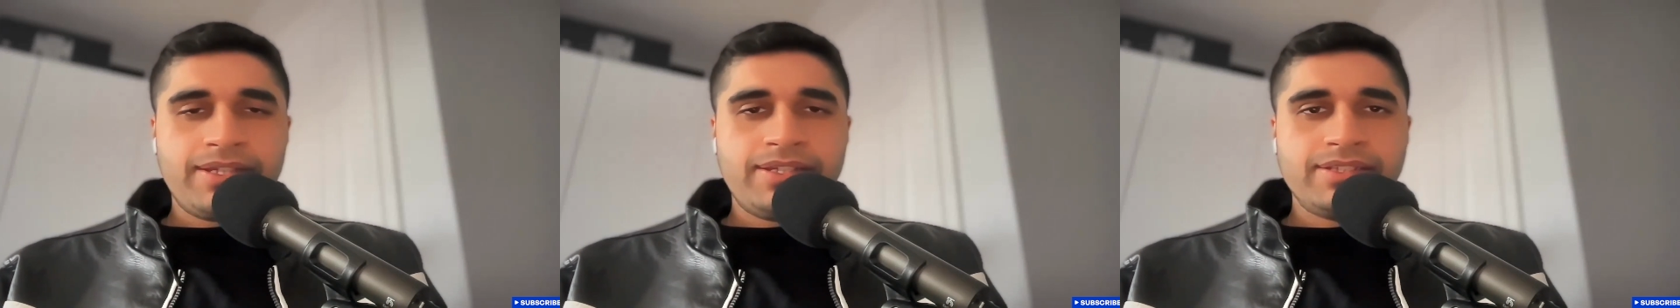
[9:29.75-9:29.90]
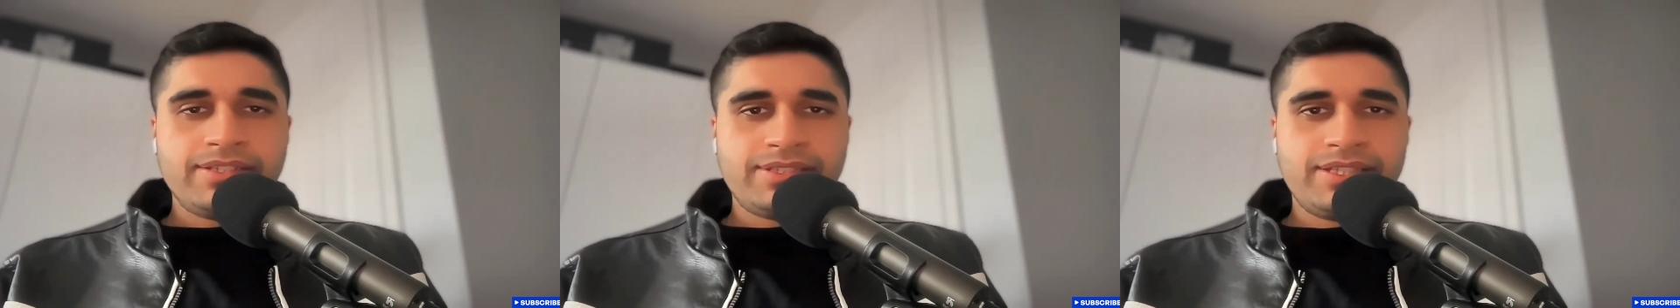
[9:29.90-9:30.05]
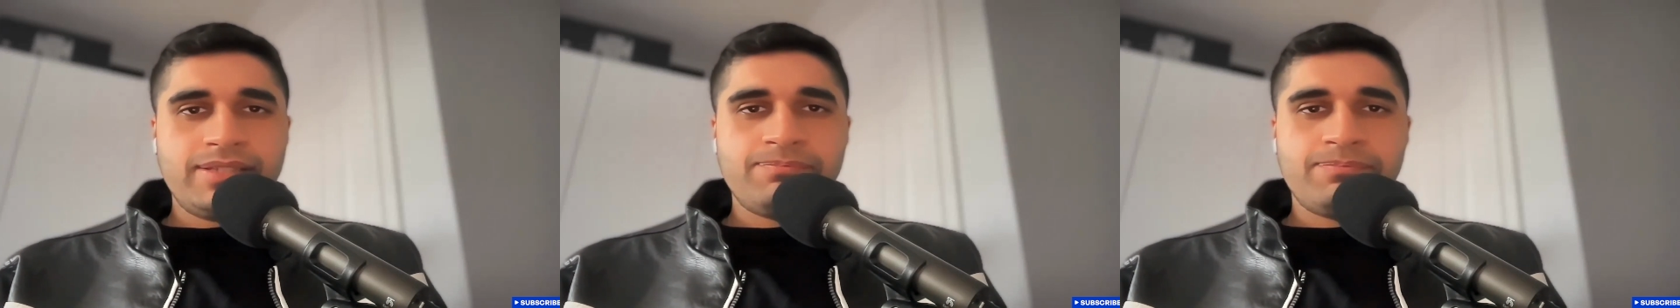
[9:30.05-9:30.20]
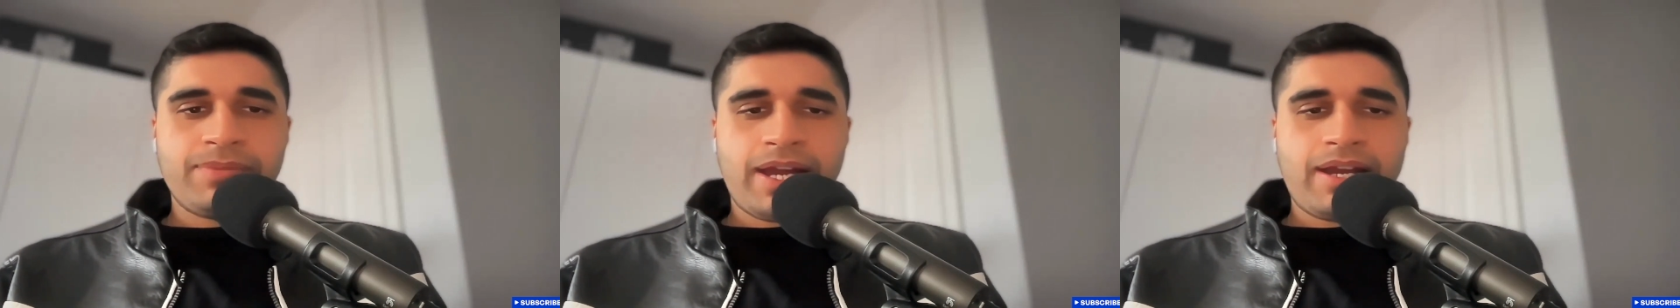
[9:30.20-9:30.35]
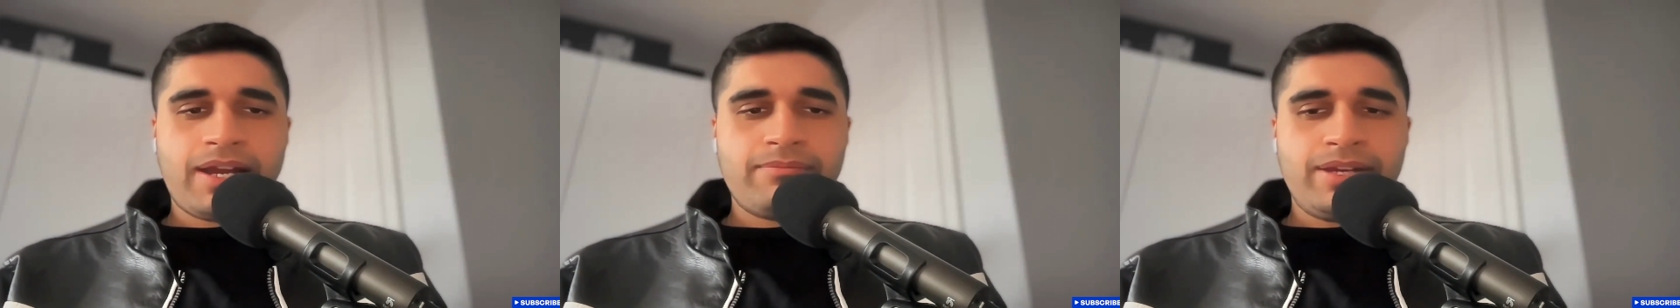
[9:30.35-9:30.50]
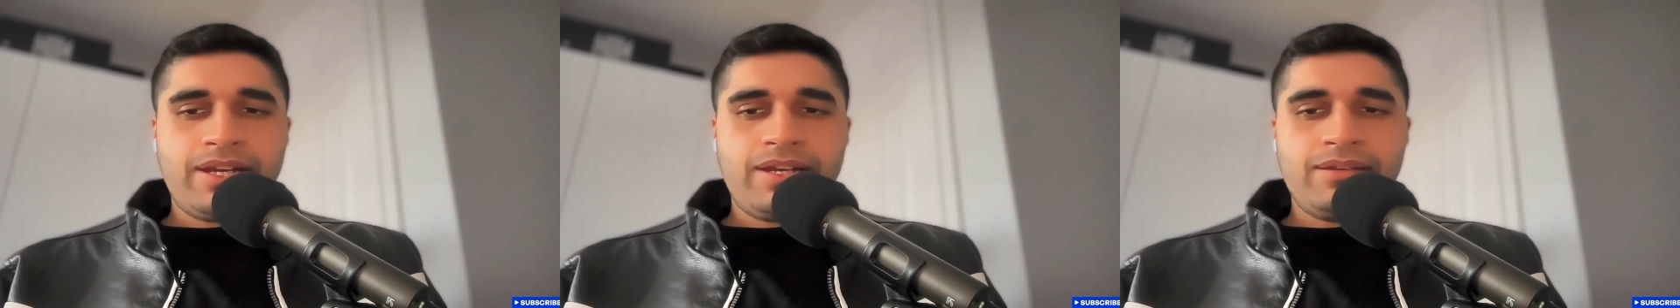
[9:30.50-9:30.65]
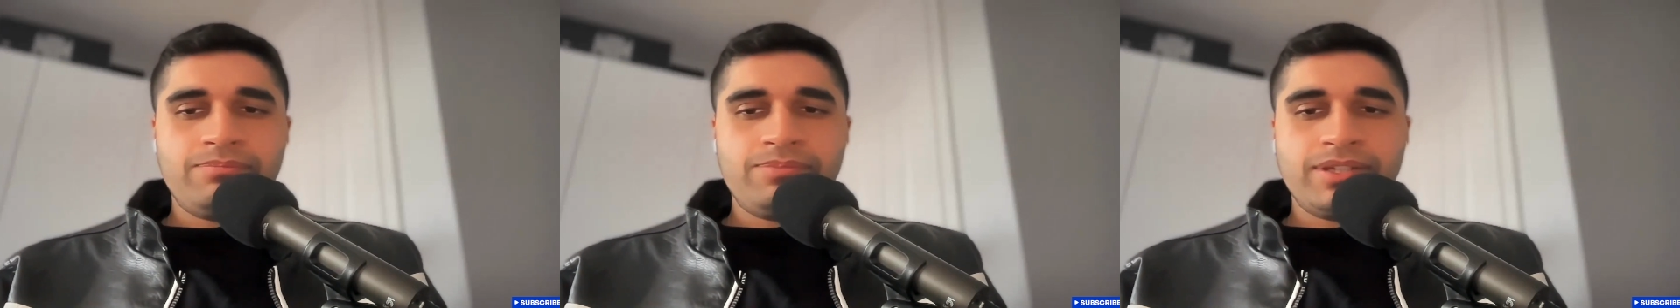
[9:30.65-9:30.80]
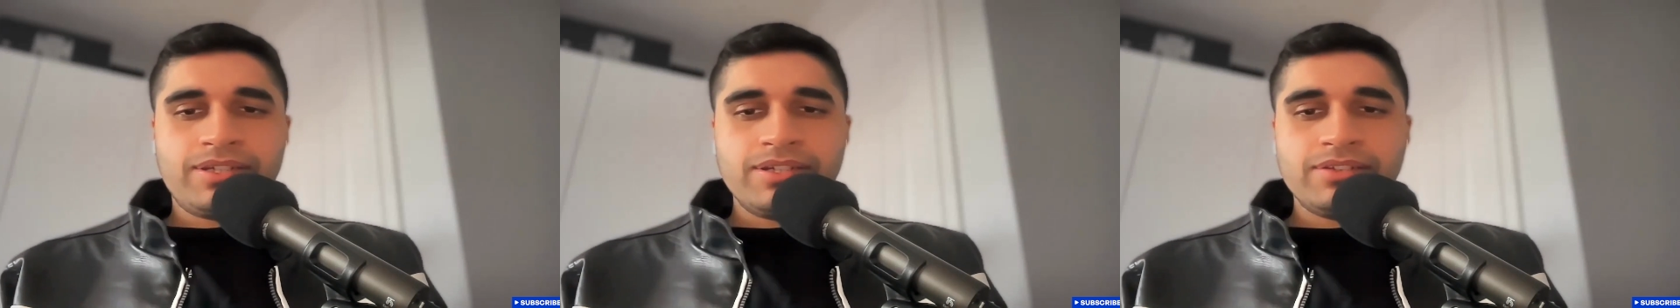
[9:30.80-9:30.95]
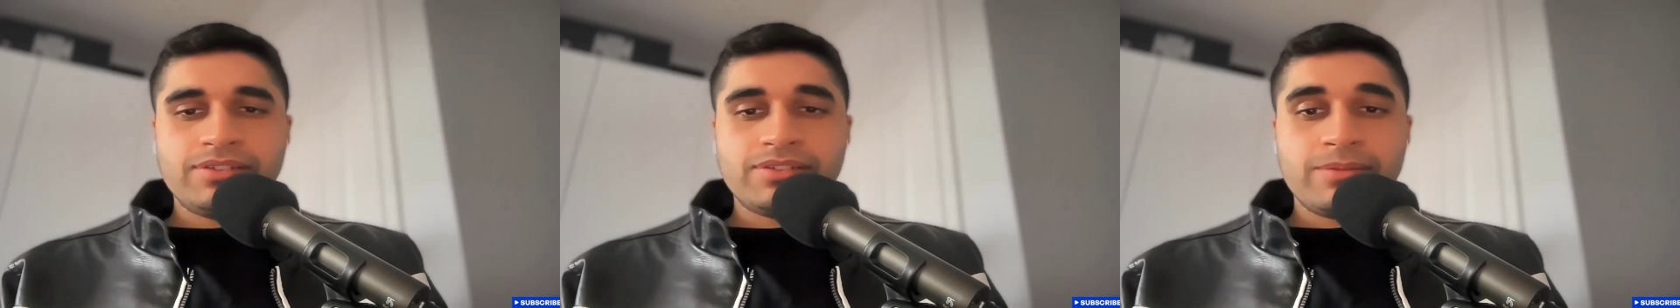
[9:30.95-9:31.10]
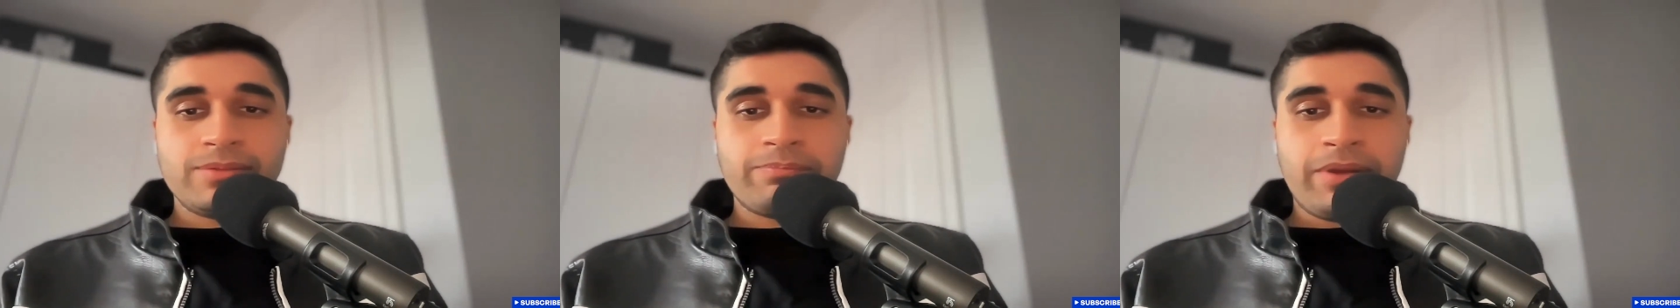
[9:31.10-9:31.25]
to see Batman
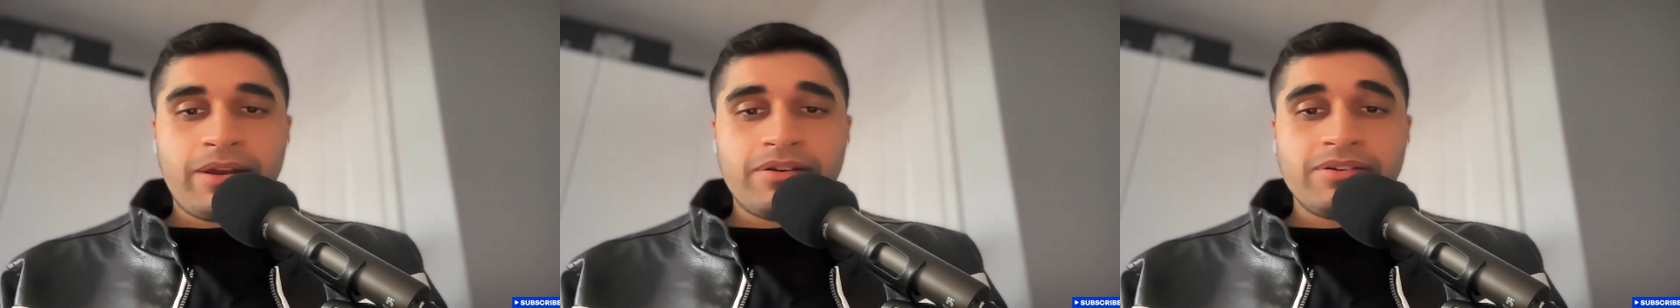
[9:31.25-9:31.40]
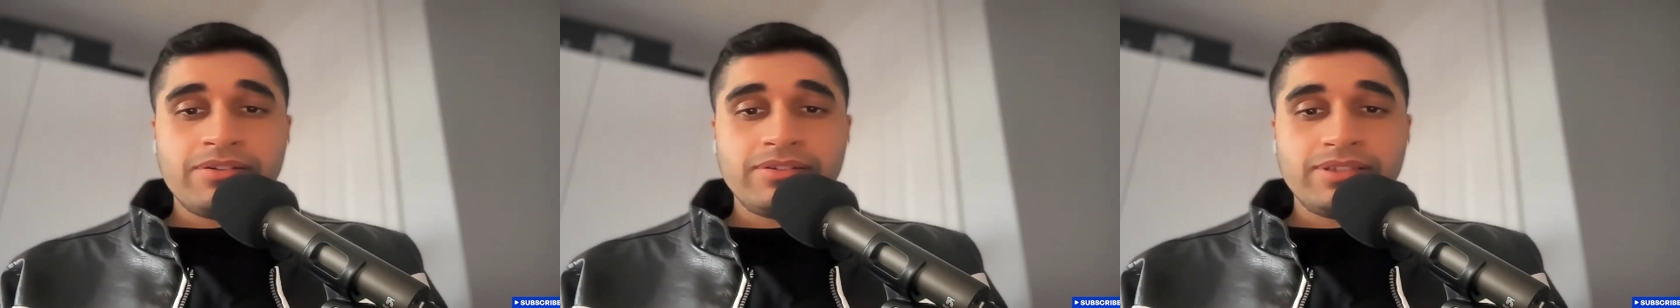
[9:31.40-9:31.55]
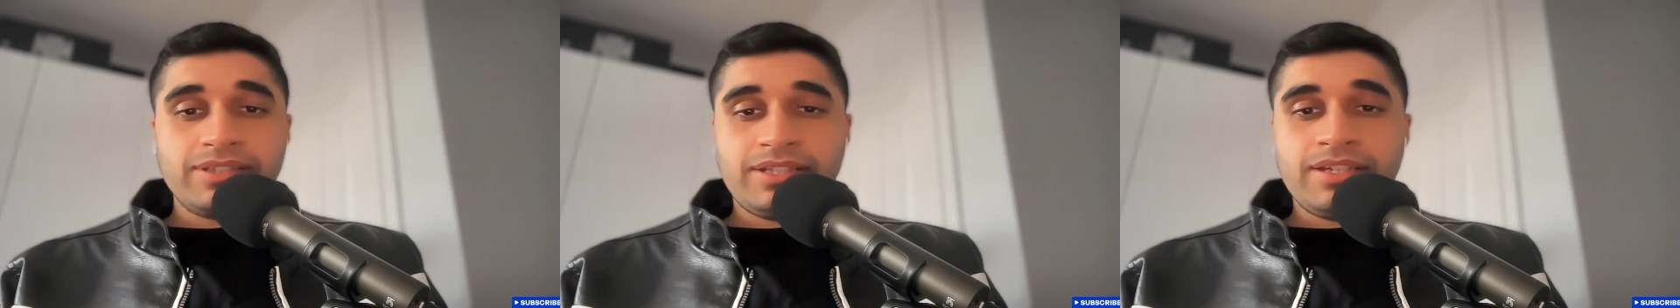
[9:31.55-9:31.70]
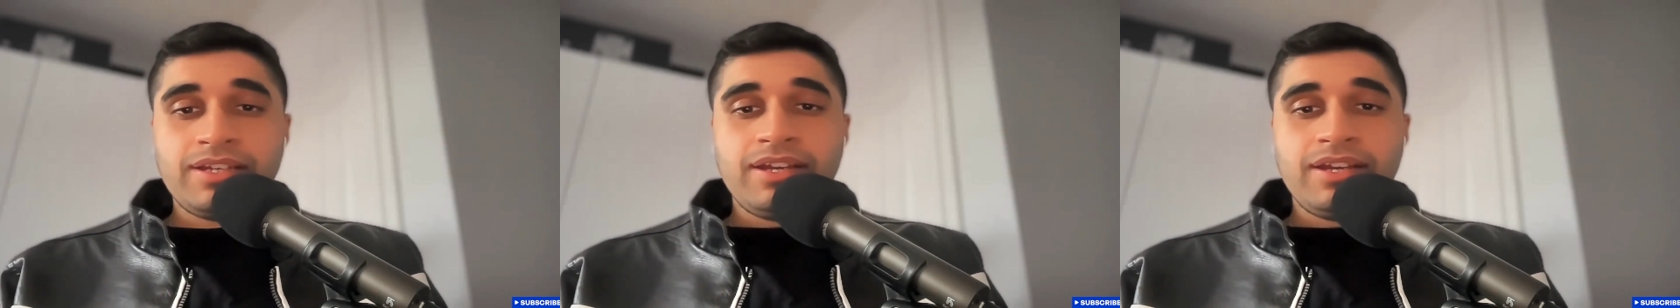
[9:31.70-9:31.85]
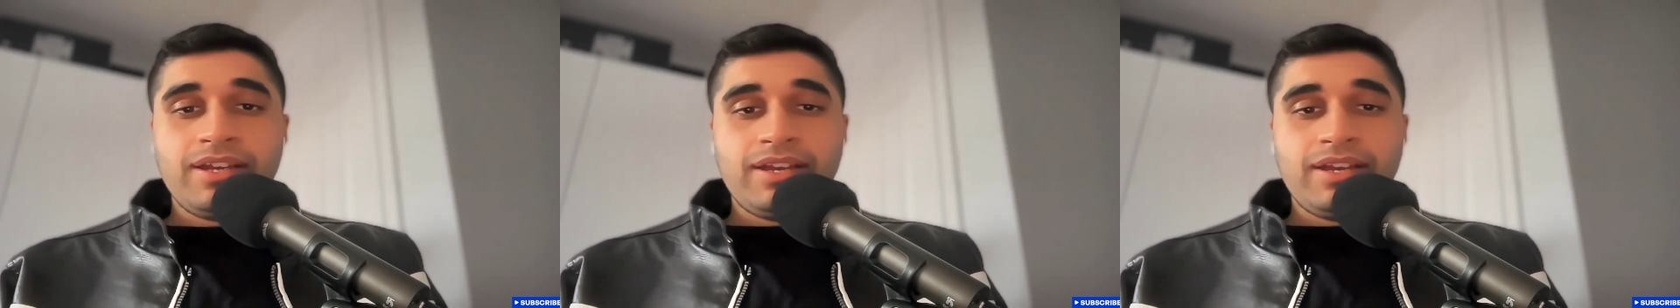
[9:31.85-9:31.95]
because apparently